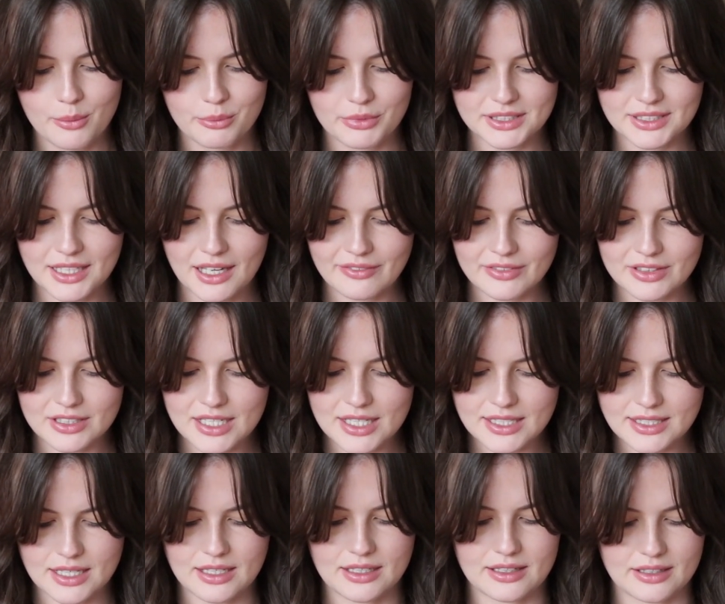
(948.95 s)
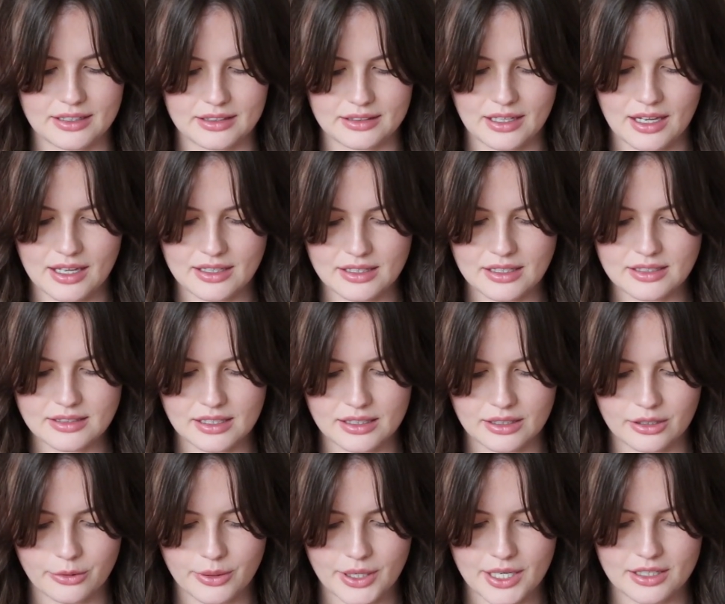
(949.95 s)
because I haven't knit anything like this
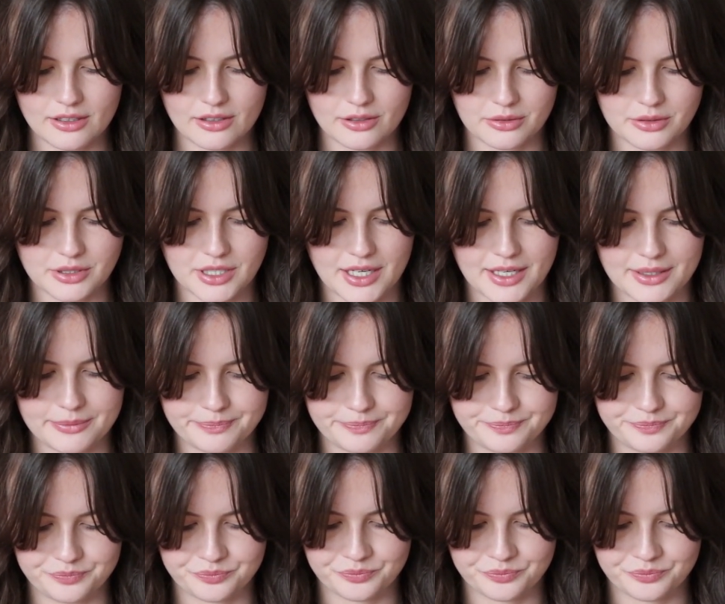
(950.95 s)
in quite a long time.